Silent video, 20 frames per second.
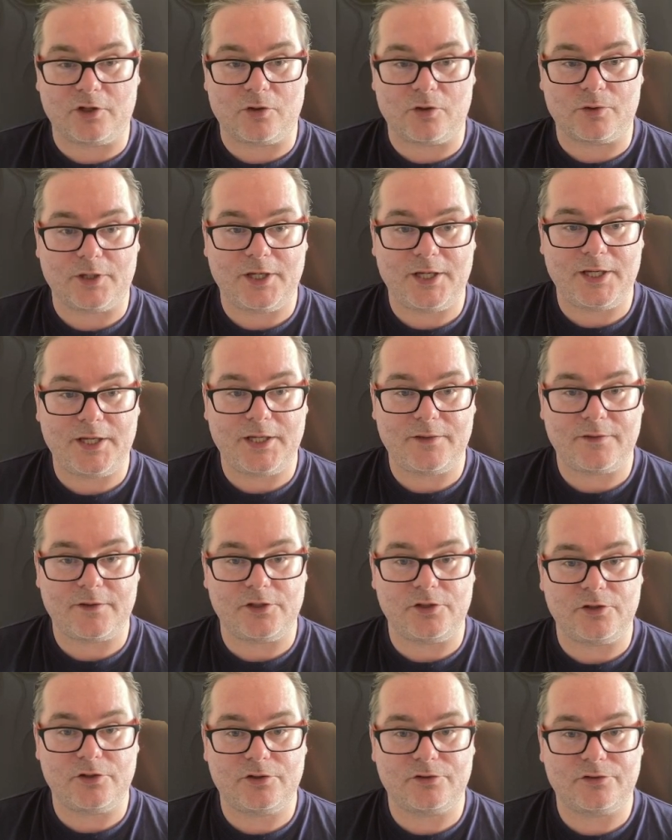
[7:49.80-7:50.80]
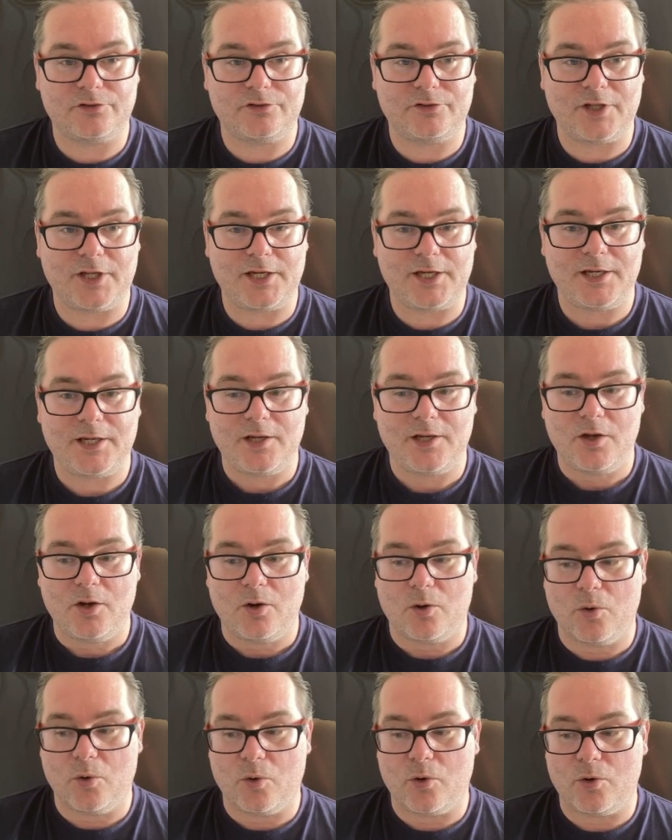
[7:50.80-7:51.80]
along here that you can see,
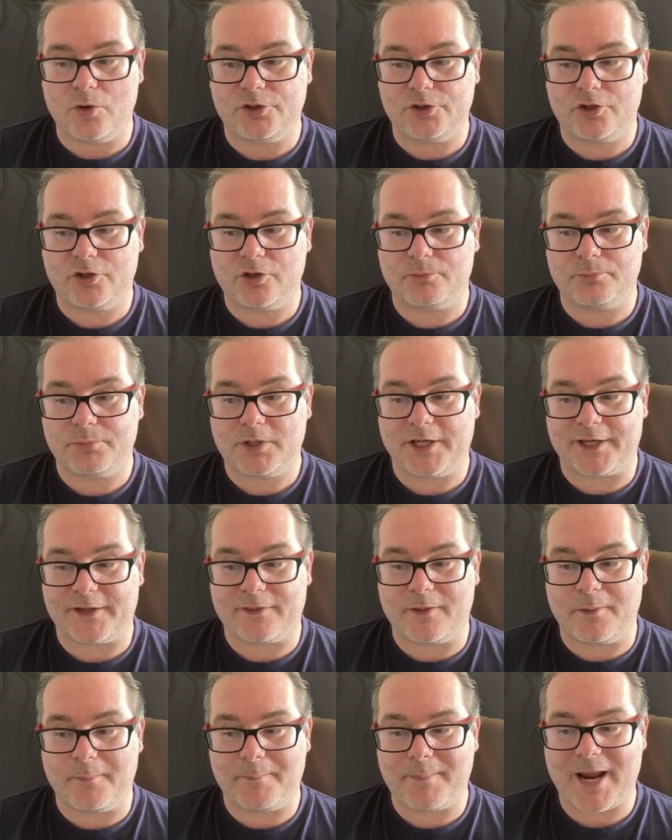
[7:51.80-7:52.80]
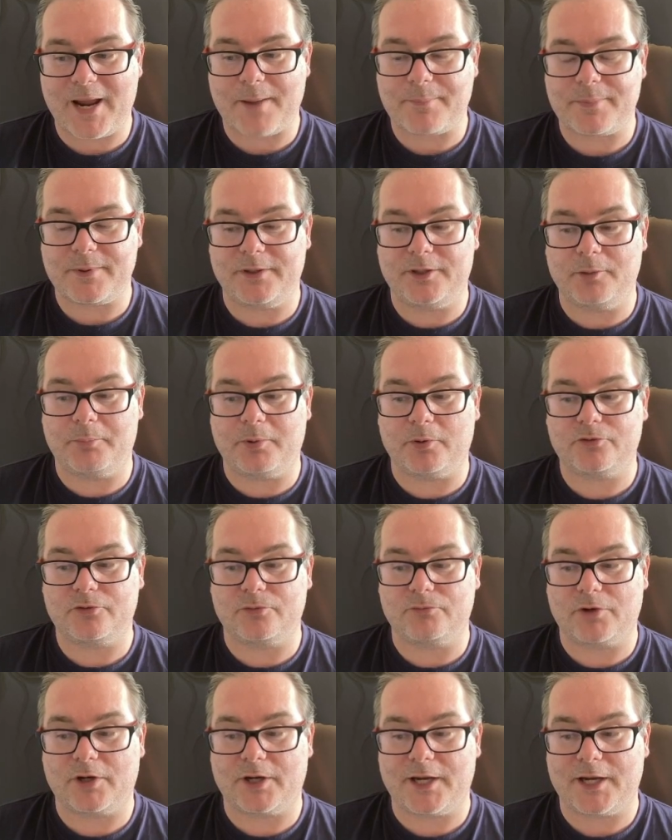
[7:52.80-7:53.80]
or you can click the map in the
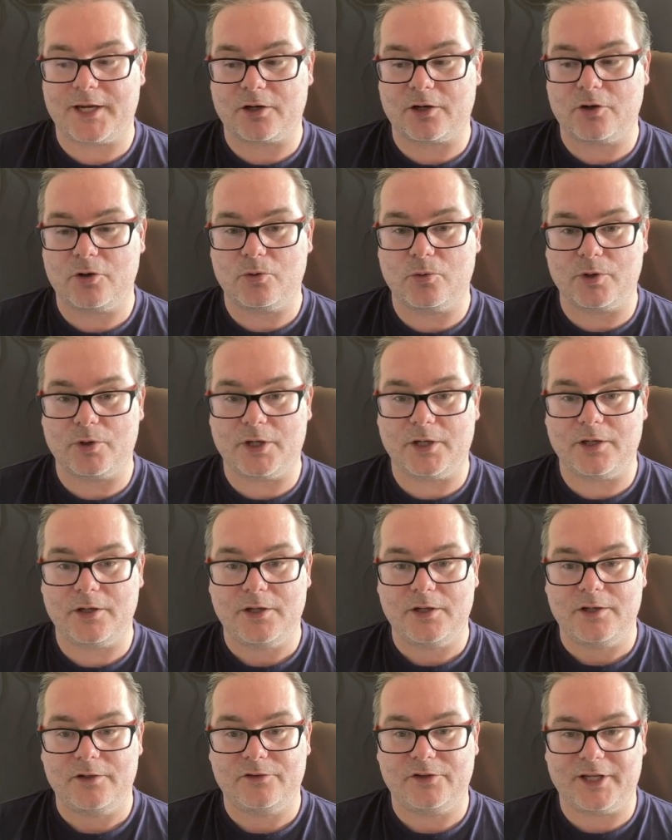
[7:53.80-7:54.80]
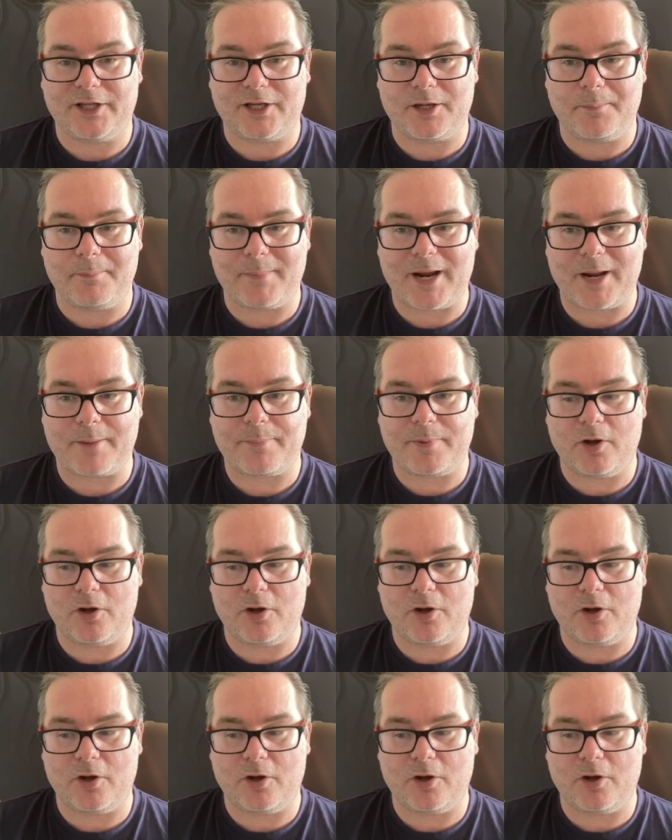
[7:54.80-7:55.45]
bottom right hand corner to get a map